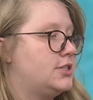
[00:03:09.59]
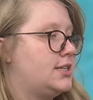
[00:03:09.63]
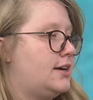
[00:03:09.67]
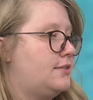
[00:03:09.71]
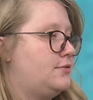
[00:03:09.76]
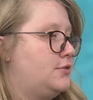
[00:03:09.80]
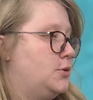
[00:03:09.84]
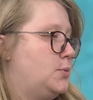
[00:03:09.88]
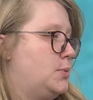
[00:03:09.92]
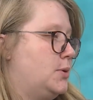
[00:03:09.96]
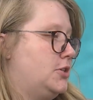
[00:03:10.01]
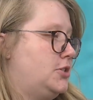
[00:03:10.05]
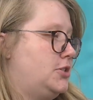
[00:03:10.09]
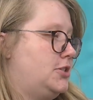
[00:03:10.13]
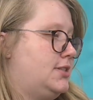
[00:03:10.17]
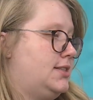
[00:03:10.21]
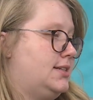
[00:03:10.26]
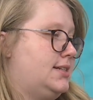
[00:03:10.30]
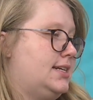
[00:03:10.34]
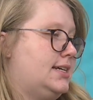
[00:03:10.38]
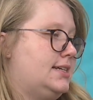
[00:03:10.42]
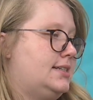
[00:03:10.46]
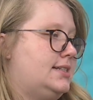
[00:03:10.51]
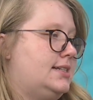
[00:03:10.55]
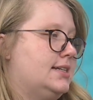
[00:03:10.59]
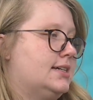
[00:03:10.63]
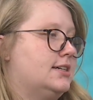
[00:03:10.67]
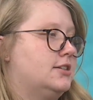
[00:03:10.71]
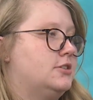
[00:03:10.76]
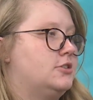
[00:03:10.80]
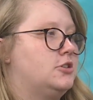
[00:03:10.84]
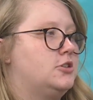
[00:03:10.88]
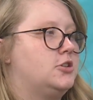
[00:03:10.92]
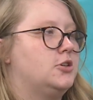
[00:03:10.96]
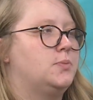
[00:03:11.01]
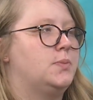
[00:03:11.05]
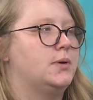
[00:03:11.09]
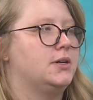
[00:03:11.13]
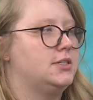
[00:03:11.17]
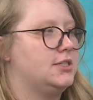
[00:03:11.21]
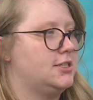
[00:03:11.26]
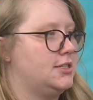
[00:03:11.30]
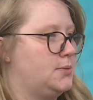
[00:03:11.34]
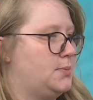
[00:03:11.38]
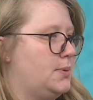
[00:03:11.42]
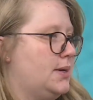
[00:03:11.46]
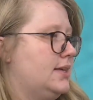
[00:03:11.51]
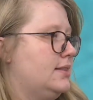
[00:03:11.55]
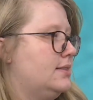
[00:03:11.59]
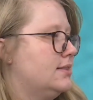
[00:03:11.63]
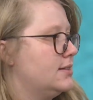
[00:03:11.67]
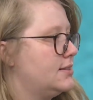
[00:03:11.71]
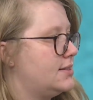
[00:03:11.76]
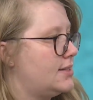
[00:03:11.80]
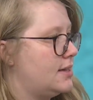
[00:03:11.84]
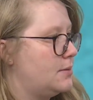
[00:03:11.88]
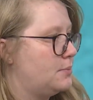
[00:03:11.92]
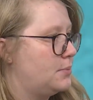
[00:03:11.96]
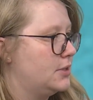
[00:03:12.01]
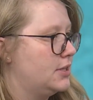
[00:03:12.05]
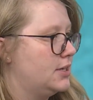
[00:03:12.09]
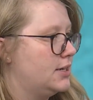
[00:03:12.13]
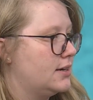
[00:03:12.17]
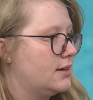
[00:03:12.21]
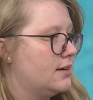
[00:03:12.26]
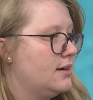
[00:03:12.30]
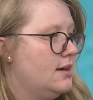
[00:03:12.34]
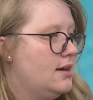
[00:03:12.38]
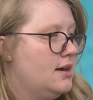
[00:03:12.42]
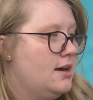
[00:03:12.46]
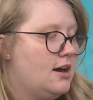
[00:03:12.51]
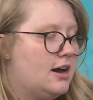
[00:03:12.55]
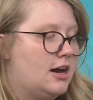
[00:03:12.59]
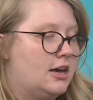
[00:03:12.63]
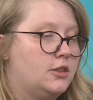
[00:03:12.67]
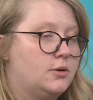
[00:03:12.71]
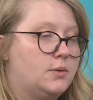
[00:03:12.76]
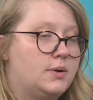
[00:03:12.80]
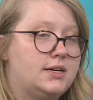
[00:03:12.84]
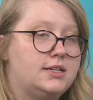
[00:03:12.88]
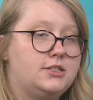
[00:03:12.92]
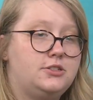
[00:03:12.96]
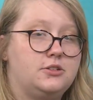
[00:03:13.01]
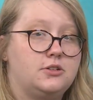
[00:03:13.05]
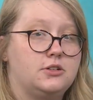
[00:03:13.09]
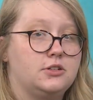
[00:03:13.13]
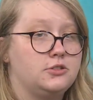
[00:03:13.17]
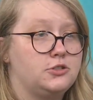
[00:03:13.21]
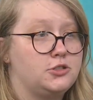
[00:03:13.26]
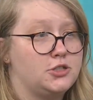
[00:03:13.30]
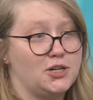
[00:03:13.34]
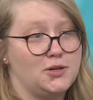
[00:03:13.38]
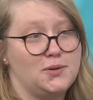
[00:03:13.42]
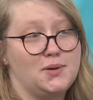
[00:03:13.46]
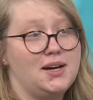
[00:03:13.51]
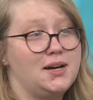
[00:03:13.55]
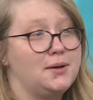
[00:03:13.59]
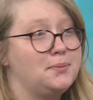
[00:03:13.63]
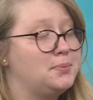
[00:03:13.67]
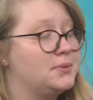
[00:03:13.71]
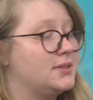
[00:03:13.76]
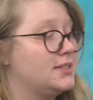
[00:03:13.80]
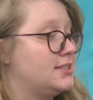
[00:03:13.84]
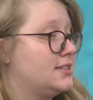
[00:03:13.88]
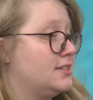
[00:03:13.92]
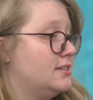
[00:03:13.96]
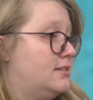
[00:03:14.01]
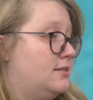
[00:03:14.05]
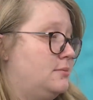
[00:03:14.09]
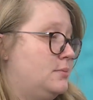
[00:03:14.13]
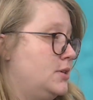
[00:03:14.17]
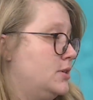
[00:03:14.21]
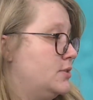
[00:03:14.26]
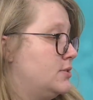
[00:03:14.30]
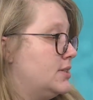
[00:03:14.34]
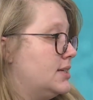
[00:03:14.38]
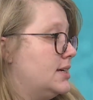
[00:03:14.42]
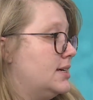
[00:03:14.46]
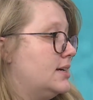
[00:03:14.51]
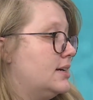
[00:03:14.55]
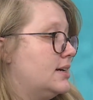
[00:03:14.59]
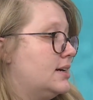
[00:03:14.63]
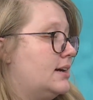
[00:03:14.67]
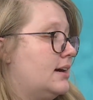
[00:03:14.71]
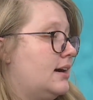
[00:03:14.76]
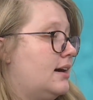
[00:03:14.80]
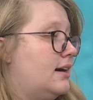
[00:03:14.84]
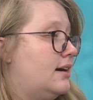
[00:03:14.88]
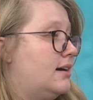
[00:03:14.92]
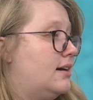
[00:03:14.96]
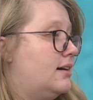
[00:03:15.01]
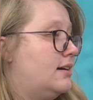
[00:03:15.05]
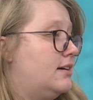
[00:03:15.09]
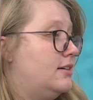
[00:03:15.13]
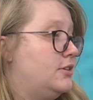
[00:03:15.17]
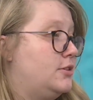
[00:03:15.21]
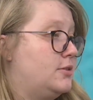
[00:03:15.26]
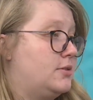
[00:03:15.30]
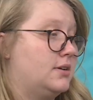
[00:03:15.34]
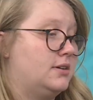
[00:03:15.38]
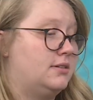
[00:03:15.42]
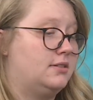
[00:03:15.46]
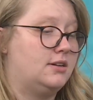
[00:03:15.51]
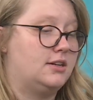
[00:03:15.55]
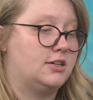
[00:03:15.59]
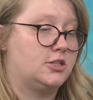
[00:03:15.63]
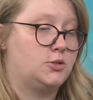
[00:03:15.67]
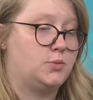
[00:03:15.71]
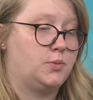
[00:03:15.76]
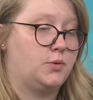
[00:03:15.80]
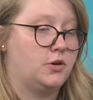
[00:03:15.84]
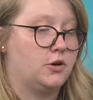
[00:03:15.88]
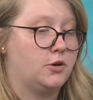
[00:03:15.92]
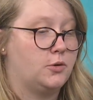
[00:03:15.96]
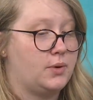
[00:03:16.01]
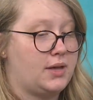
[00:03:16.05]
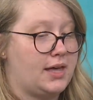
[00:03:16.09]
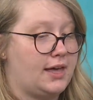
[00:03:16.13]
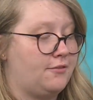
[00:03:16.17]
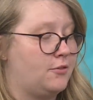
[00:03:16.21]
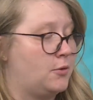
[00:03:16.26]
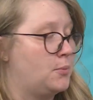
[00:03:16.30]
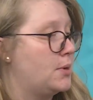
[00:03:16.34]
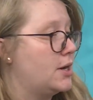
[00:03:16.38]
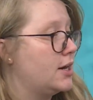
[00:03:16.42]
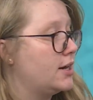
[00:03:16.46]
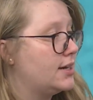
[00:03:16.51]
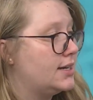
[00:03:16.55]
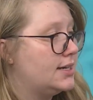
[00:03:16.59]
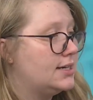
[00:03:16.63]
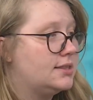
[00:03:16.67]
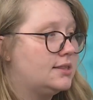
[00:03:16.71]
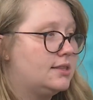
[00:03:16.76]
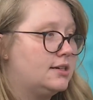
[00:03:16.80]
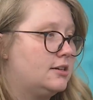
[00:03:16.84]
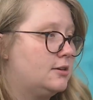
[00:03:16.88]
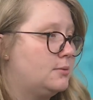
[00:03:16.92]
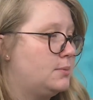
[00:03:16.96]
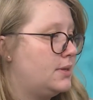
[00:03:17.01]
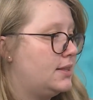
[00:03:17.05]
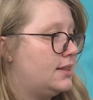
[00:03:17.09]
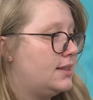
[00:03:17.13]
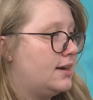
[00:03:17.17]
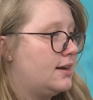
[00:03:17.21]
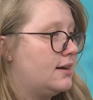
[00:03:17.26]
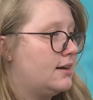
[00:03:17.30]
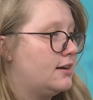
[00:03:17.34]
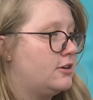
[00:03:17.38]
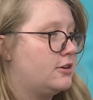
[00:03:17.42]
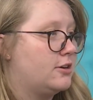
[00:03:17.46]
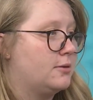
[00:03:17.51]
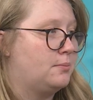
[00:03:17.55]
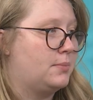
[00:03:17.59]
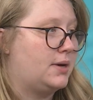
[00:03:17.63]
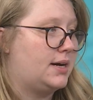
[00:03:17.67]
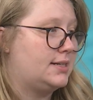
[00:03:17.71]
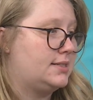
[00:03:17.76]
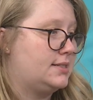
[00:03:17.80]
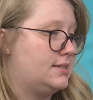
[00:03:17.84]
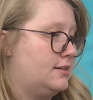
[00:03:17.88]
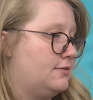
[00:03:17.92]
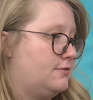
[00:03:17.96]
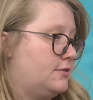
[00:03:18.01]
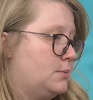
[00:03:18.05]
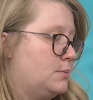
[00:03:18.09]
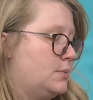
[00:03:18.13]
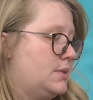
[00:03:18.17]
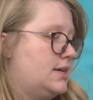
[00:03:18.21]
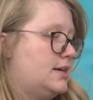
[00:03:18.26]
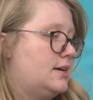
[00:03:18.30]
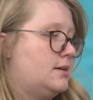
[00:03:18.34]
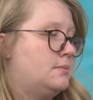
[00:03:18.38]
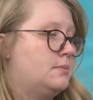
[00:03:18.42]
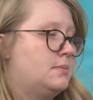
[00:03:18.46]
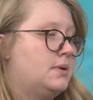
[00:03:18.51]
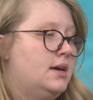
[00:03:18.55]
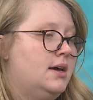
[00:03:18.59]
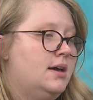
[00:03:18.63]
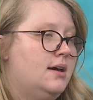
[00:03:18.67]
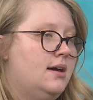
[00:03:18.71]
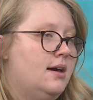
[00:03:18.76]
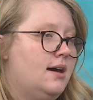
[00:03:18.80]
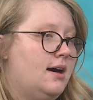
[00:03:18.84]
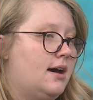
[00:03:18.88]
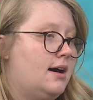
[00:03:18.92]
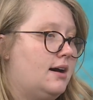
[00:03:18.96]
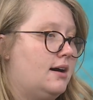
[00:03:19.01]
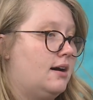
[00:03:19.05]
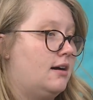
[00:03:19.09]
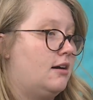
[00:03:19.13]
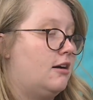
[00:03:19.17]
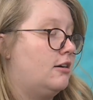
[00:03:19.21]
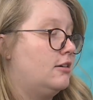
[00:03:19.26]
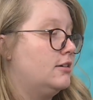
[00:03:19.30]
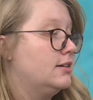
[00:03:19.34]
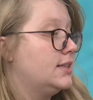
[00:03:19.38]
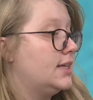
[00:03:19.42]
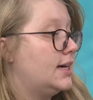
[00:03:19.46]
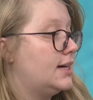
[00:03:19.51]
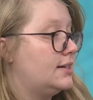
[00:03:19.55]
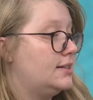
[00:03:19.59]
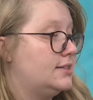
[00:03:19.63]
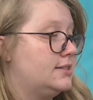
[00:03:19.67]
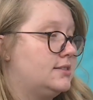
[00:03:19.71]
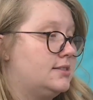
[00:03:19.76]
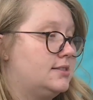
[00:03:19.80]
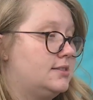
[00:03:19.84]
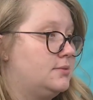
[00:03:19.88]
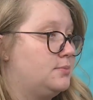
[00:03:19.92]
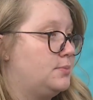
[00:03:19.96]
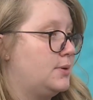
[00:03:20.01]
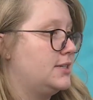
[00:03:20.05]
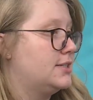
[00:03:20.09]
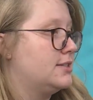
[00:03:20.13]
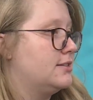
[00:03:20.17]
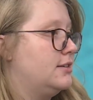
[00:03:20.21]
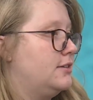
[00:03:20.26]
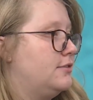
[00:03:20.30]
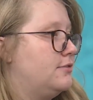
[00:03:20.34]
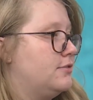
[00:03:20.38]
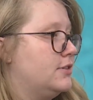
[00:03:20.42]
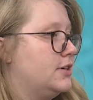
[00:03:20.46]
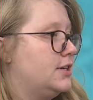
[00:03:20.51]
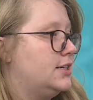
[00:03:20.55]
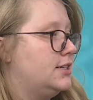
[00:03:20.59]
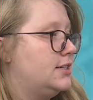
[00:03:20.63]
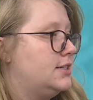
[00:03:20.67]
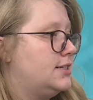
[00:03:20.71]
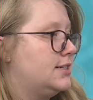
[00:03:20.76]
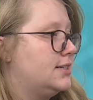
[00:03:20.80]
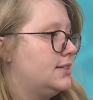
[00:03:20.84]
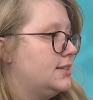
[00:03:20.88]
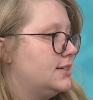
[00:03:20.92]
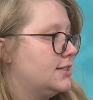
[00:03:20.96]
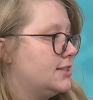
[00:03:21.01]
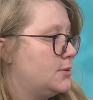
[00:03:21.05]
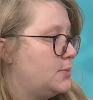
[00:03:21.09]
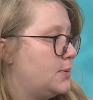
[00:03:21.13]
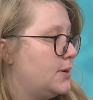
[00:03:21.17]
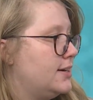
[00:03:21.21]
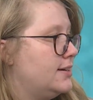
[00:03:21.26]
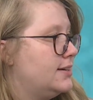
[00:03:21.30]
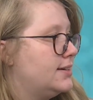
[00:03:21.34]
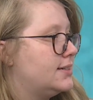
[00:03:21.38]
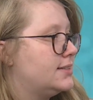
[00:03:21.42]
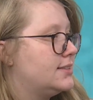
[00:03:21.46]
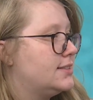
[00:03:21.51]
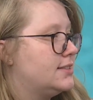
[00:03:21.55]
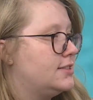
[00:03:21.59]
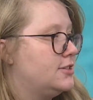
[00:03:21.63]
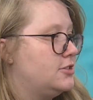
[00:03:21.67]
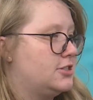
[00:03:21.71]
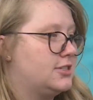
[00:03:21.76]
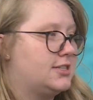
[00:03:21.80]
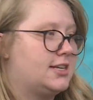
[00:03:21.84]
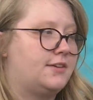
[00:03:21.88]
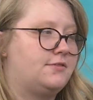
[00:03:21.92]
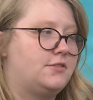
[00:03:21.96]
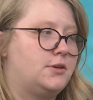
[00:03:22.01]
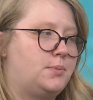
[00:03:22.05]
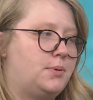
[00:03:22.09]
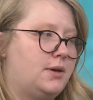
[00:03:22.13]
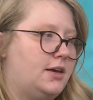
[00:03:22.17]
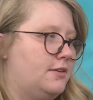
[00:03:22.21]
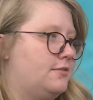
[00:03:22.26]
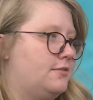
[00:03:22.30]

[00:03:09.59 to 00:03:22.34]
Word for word: have to purchase the taste tickets to participate in the sampling. Otherwise, you can show up, listen to music, uh, you can explore. We have a market that'll be there. You can buy stuff from them. Uh, all of that is basically free to experience. What you just have to pay